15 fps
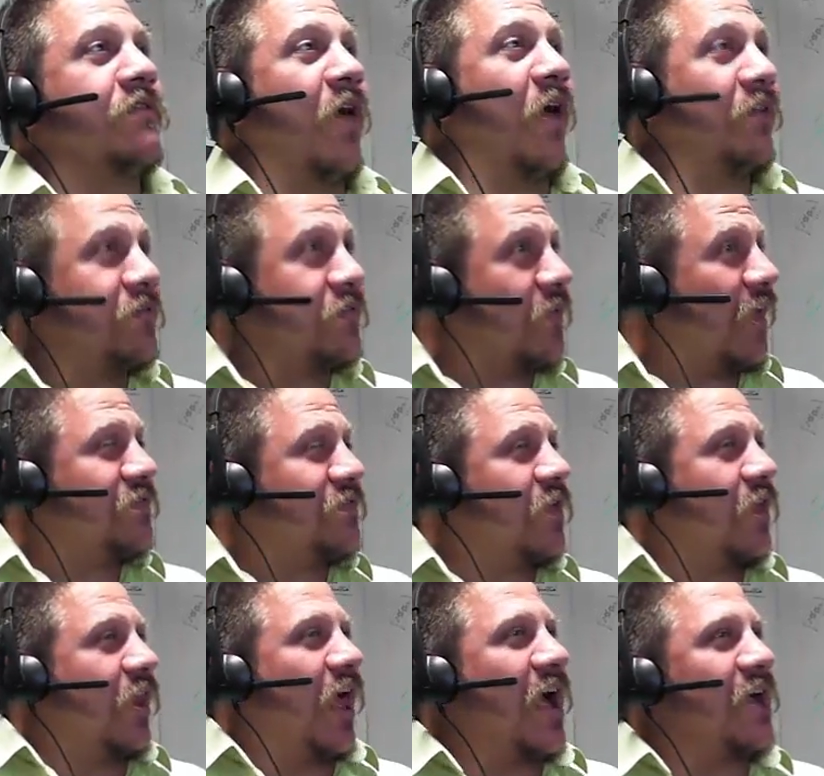So that's
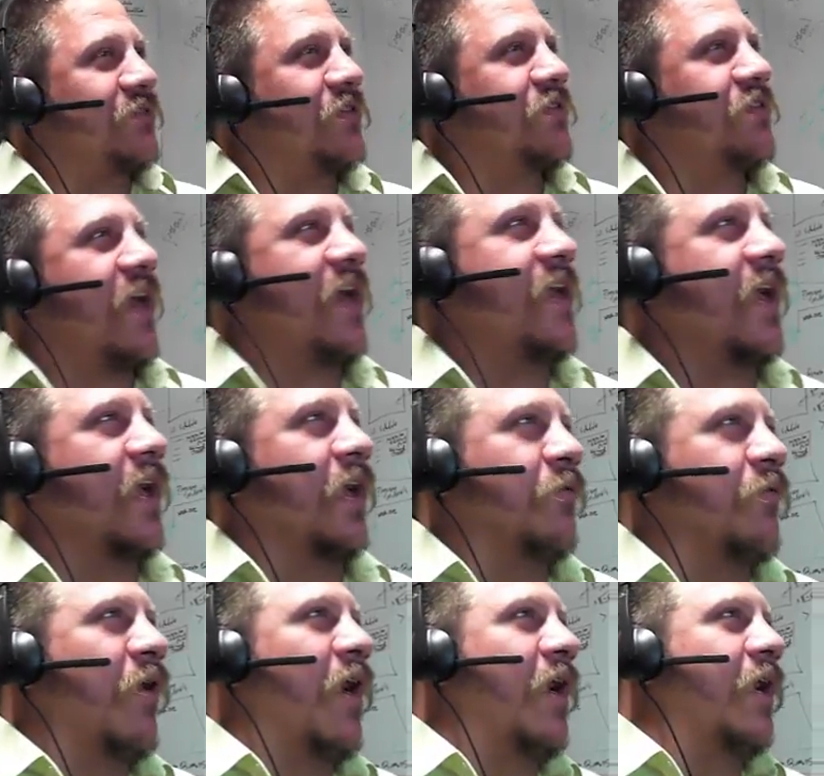a lot to take
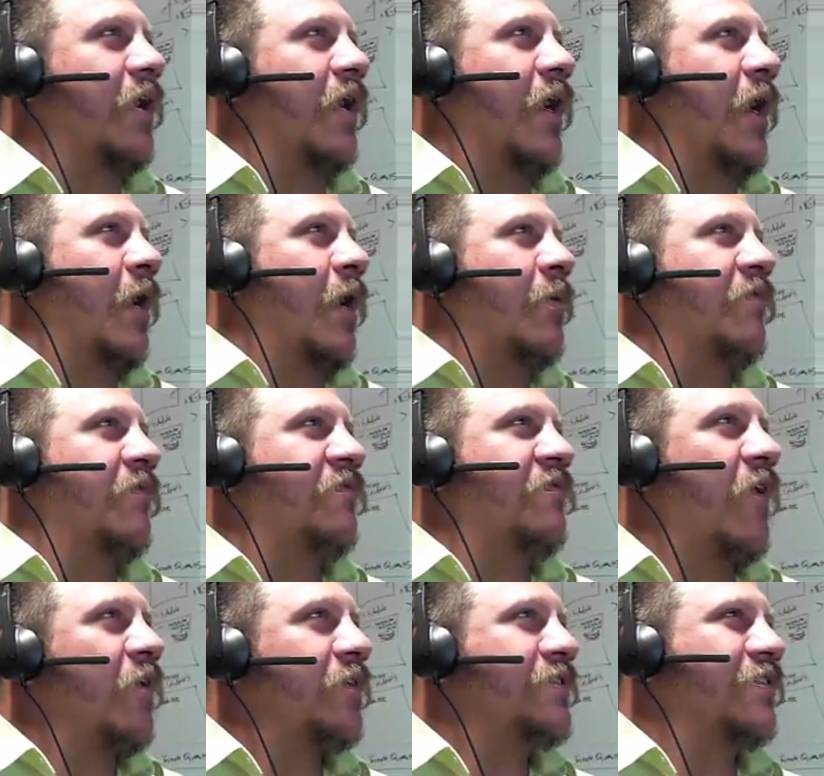in, right?
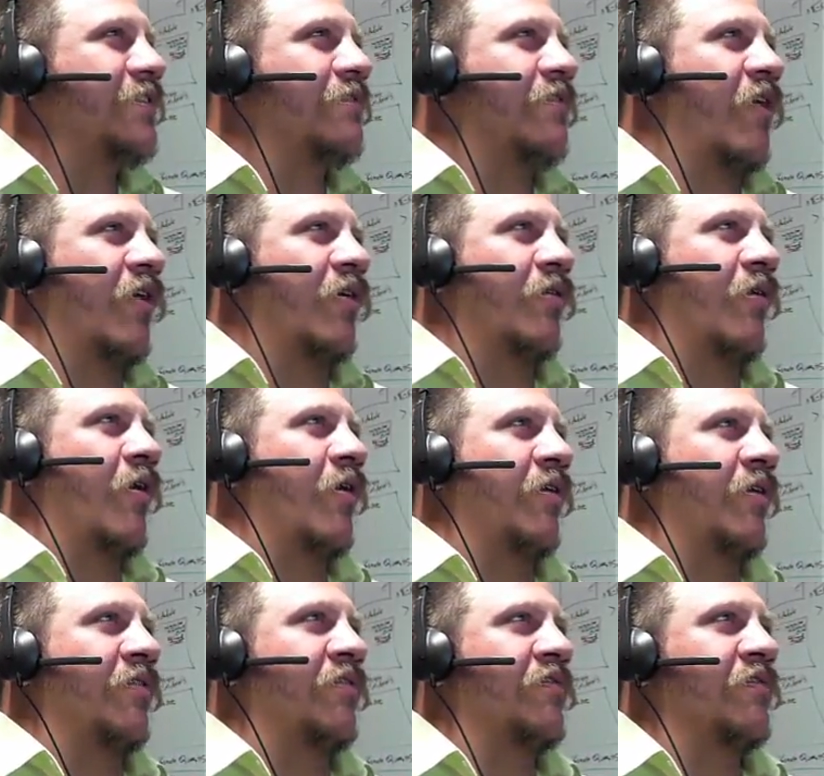Functions aren't
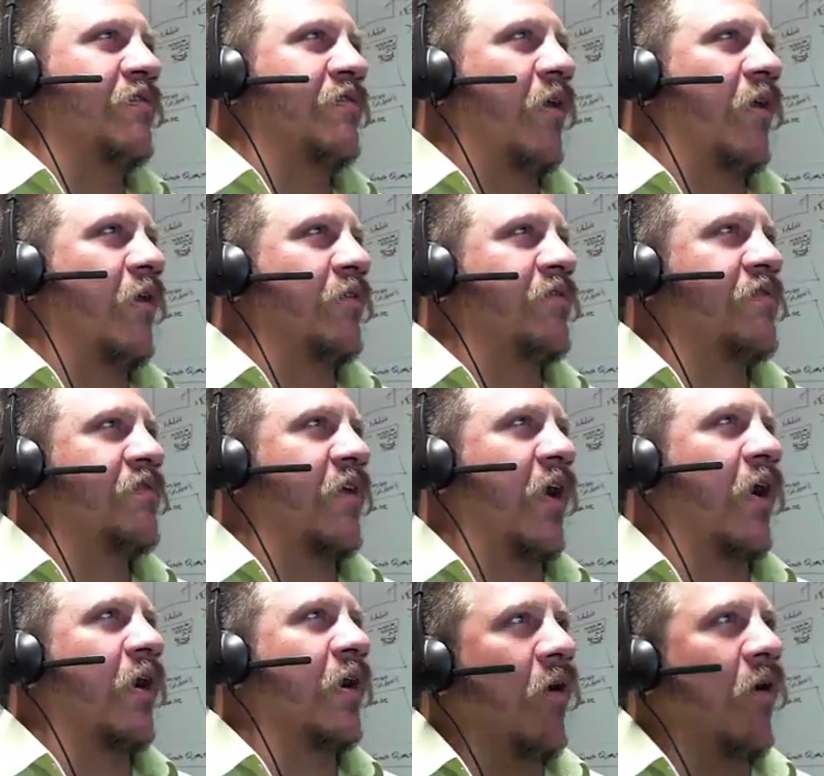
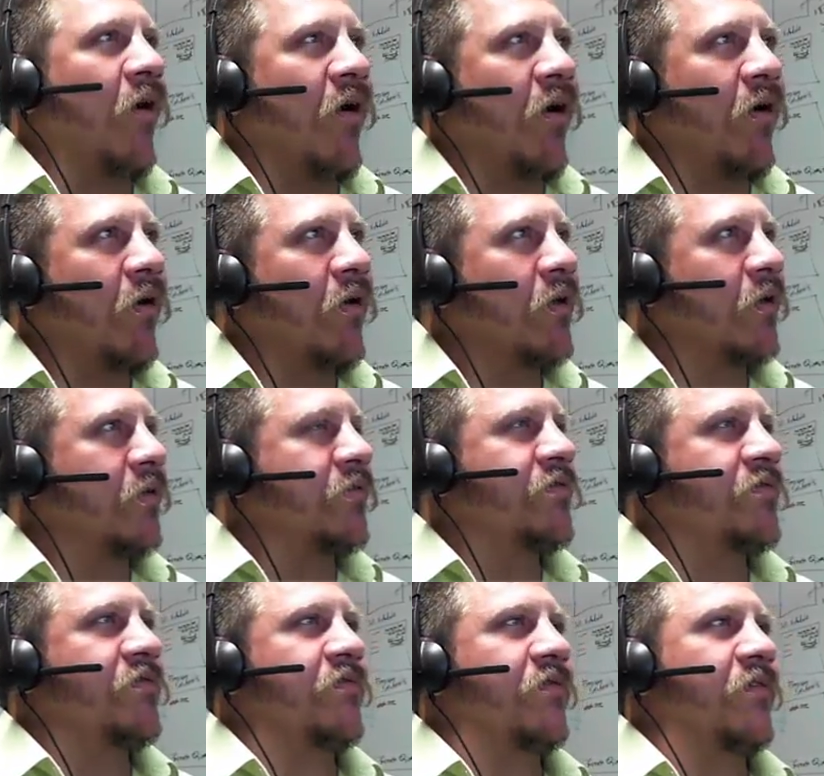scary at all.
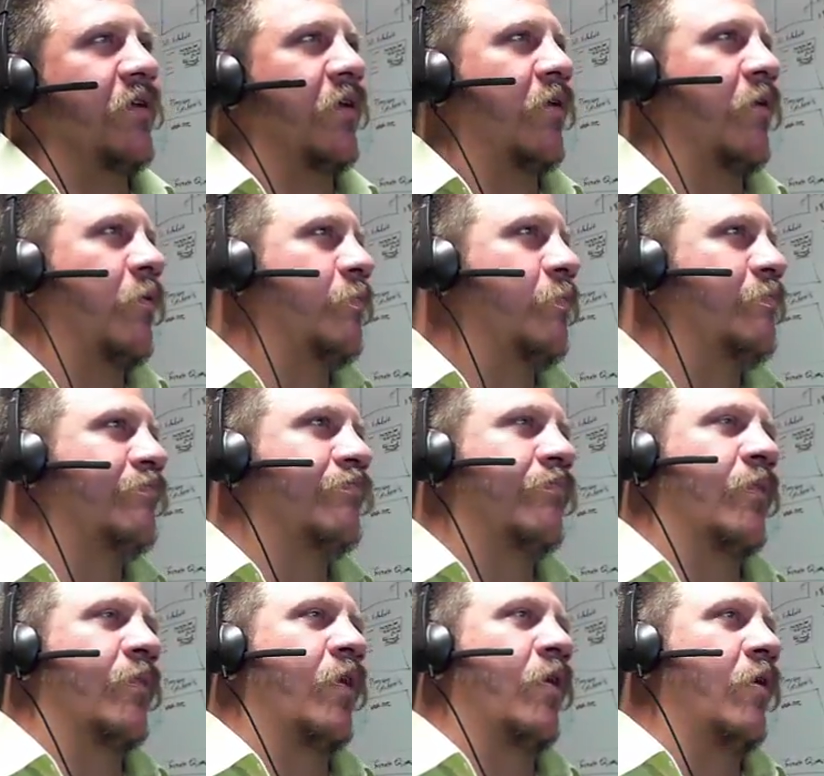It's,
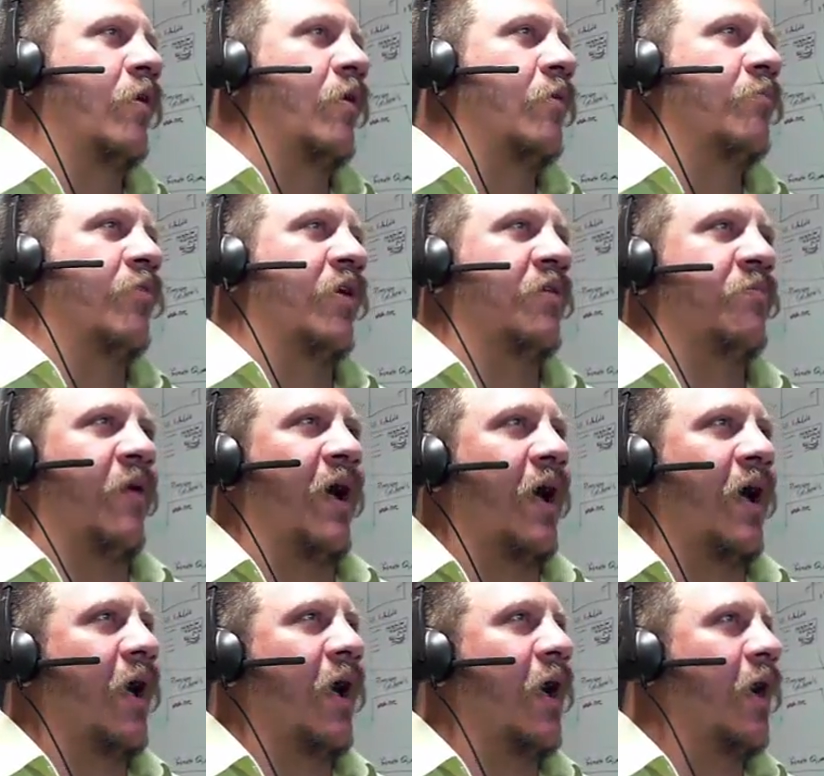print
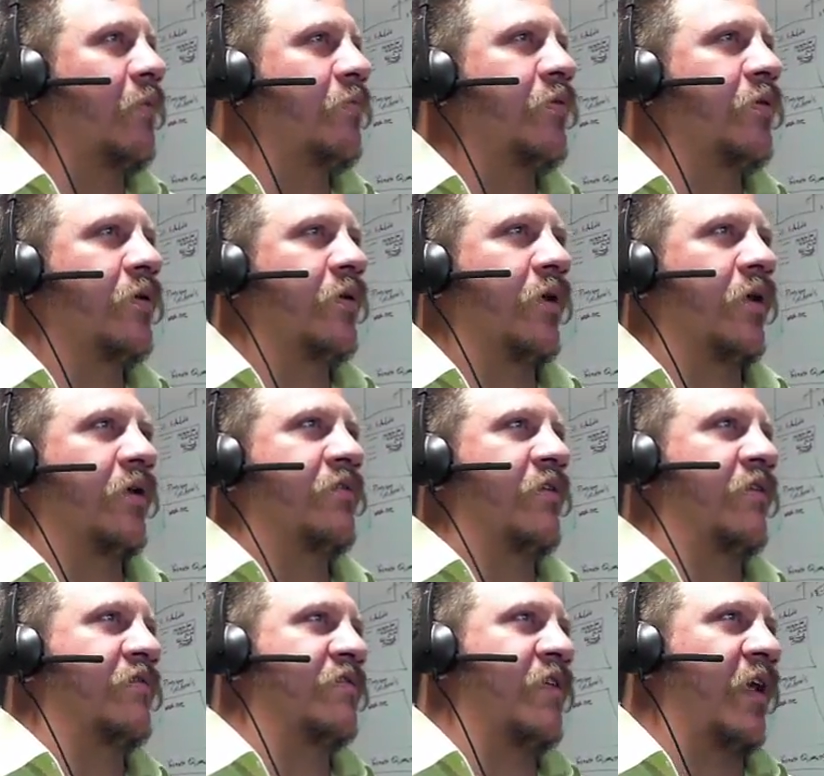Bob. It
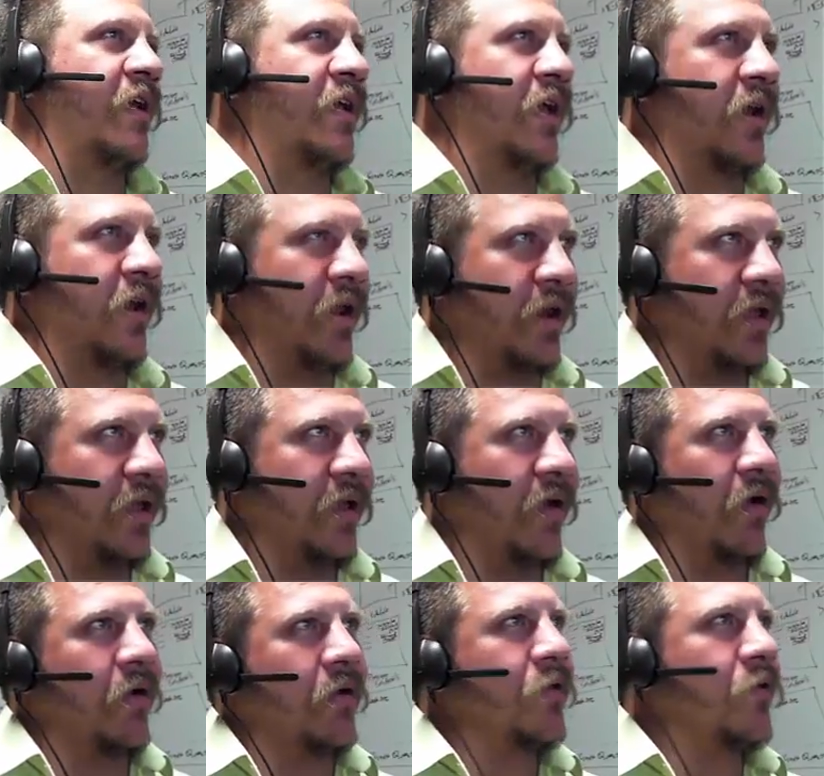doesn't take in any
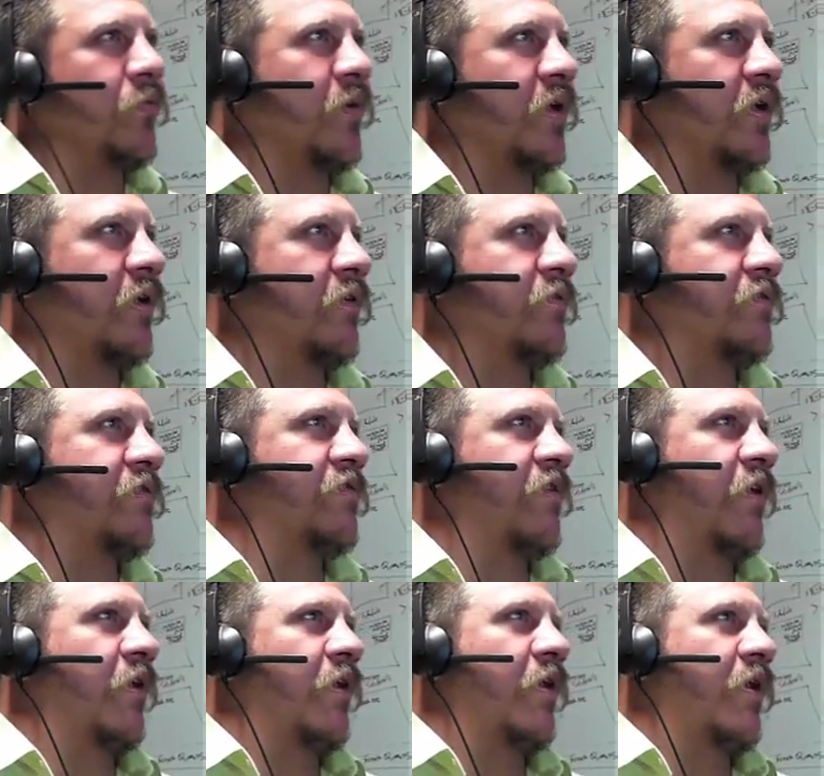
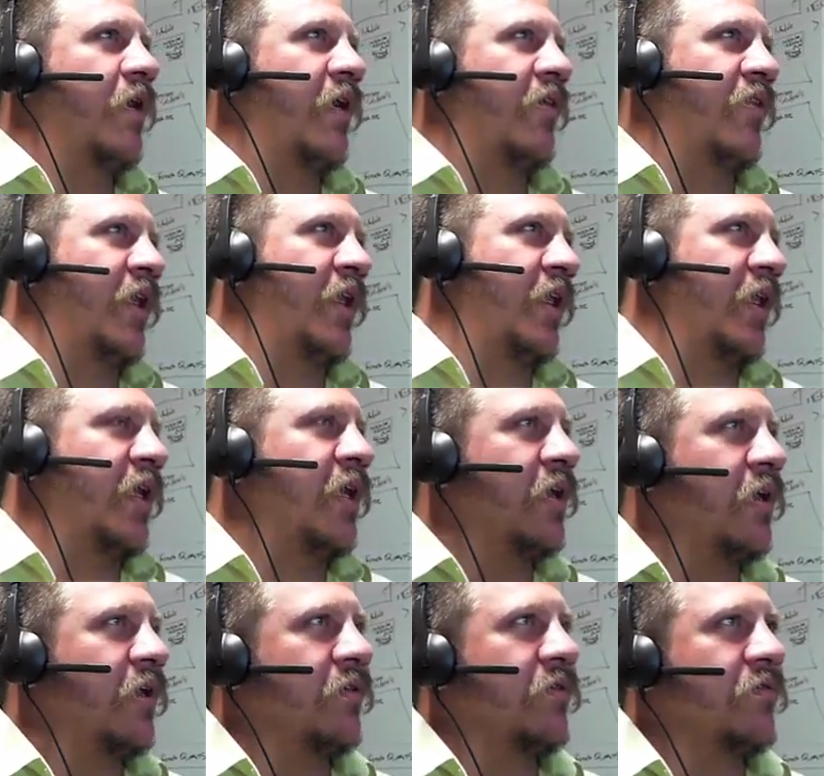arguments, and then it
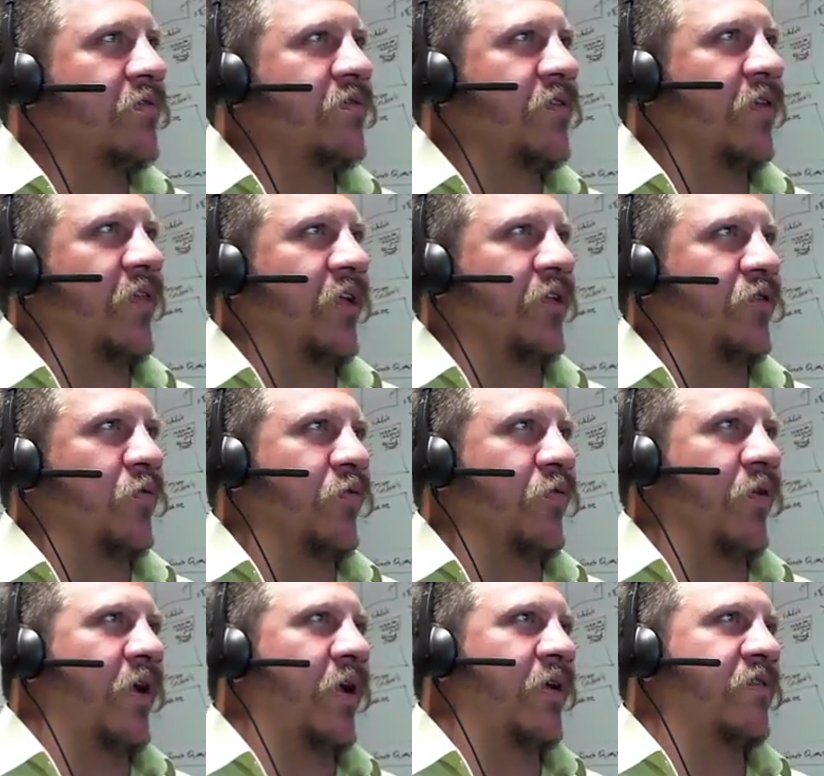ends, and then you
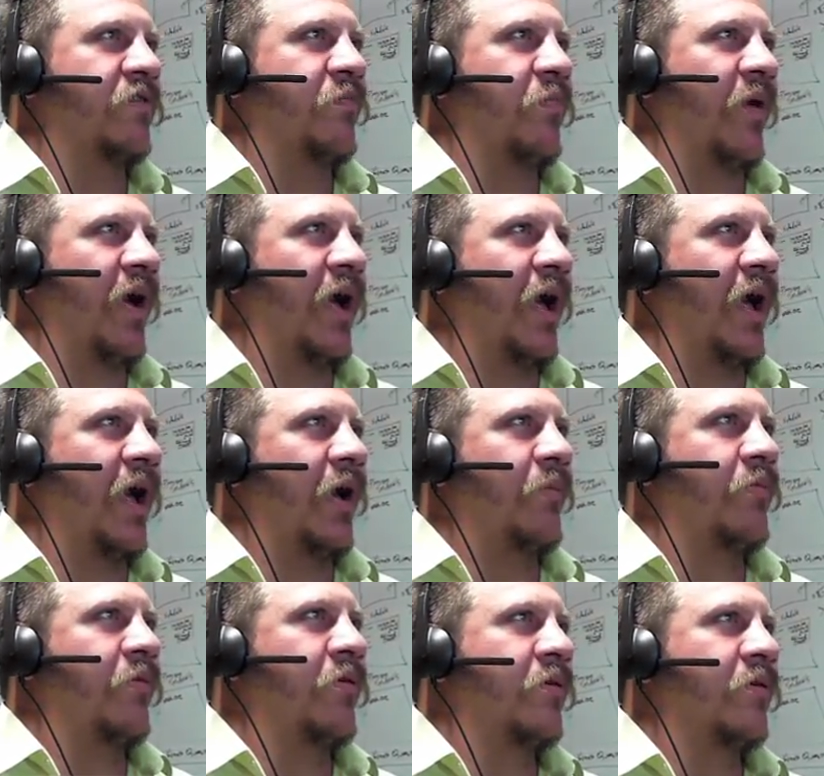print
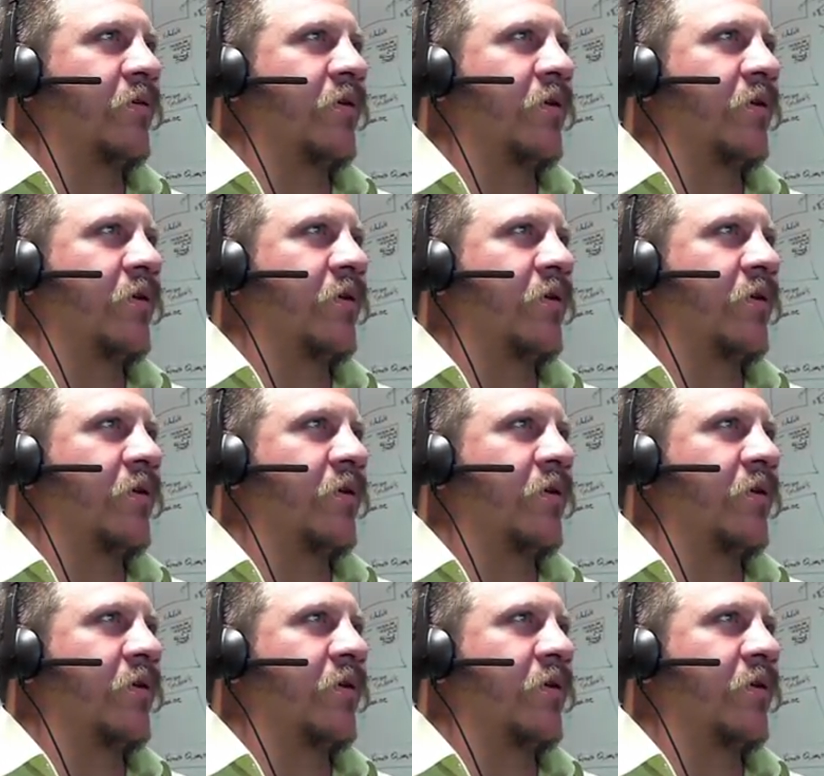Bob.